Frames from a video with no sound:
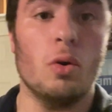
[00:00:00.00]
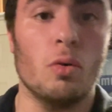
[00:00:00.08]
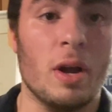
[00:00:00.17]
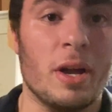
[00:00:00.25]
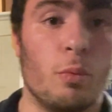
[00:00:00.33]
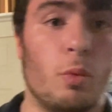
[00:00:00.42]

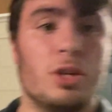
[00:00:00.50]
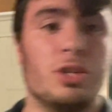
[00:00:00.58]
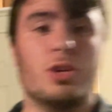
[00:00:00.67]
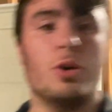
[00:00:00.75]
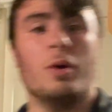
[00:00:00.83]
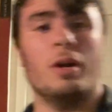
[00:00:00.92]
right, what is
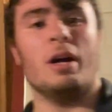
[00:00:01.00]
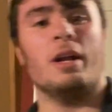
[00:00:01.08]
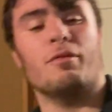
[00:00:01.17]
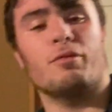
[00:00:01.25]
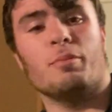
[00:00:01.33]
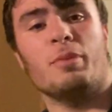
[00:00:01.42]
going on,
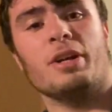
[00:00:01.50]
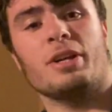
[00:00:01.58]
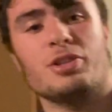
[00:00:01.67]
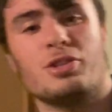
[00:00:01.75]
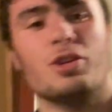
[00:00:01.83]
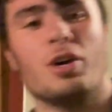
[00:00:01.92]
everybody?
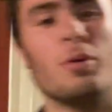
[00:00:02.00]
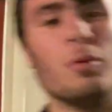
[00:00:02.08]
So,